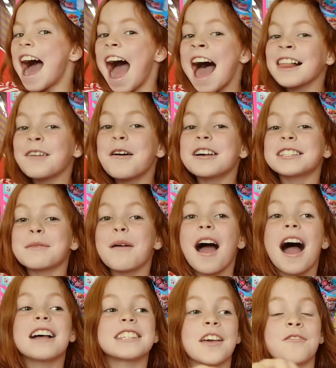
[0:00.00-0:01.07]
I love
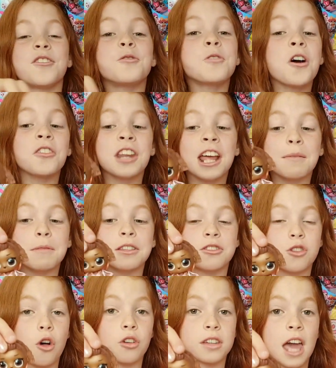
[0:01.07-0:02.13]
surprise. If you've not named this
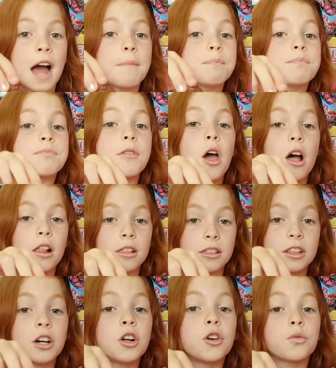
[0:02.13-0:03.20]
doll yet,
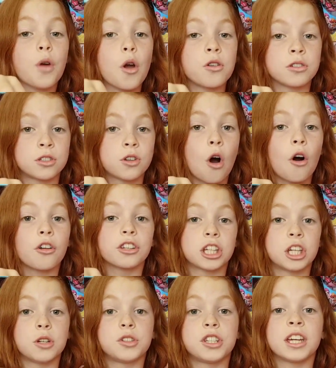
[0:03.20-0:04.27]
Little Rose Gold
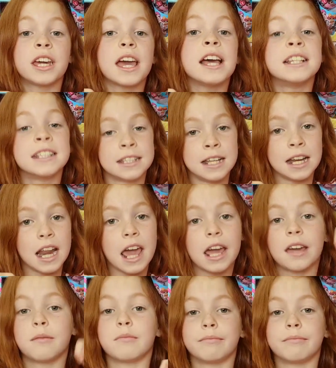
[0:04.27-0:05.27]
Cutie is the name.